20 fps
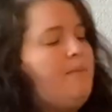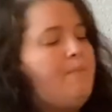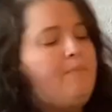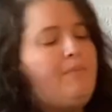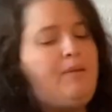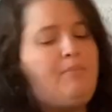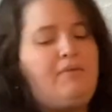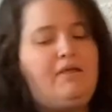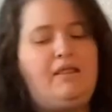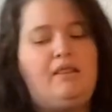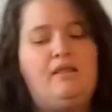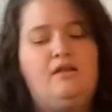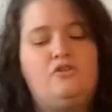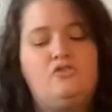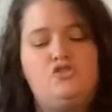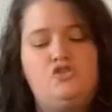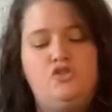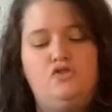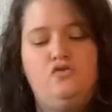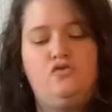Might be a
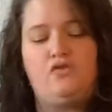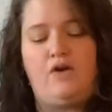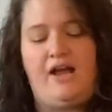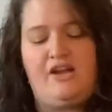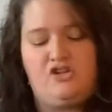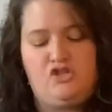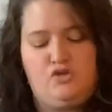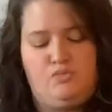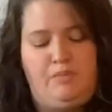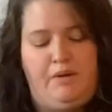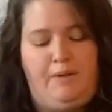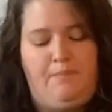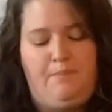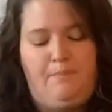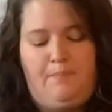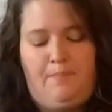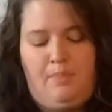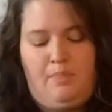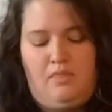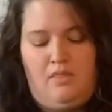little too fresh,
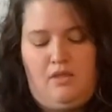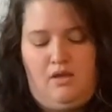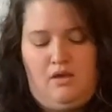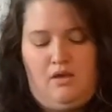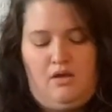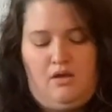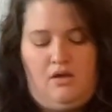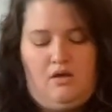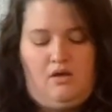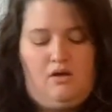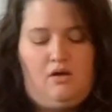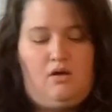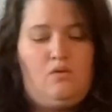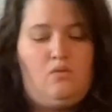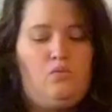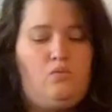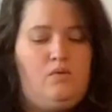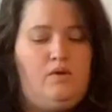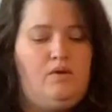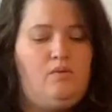but
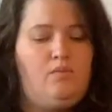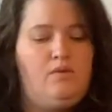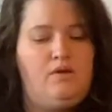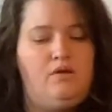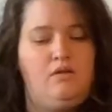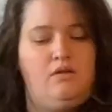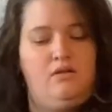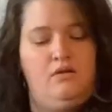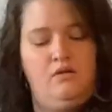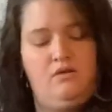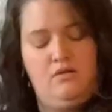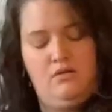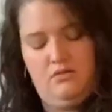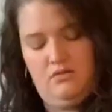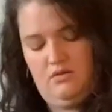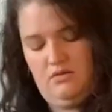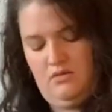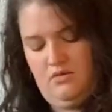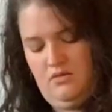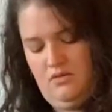we will
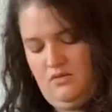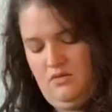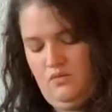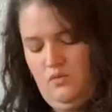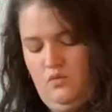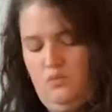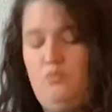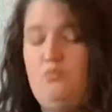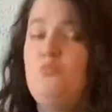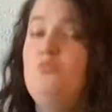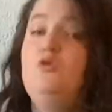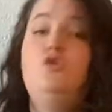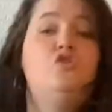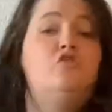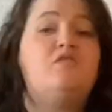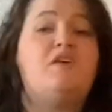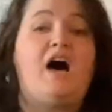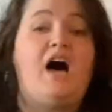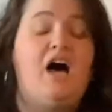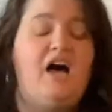
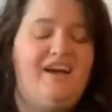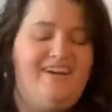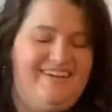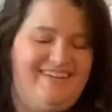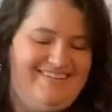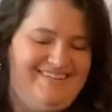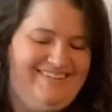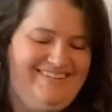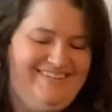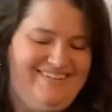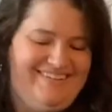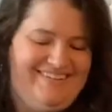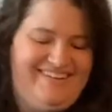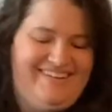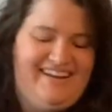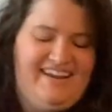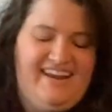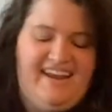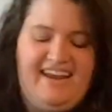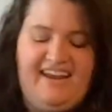move on.
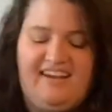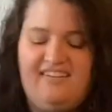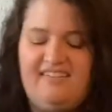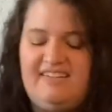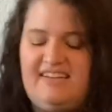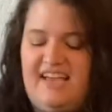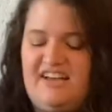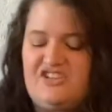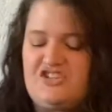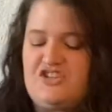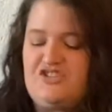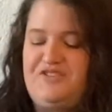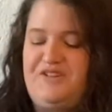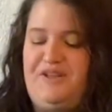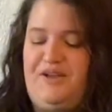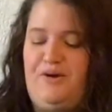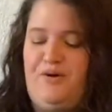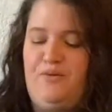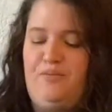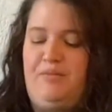It'll
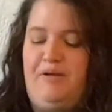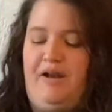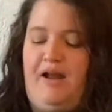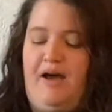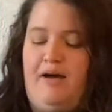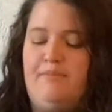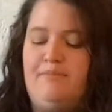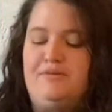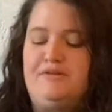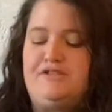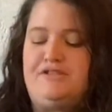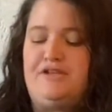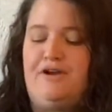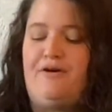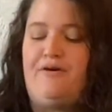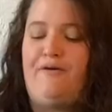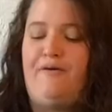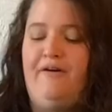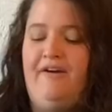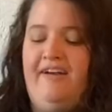naturally open up,
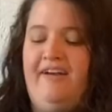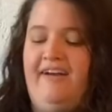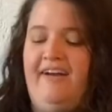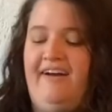so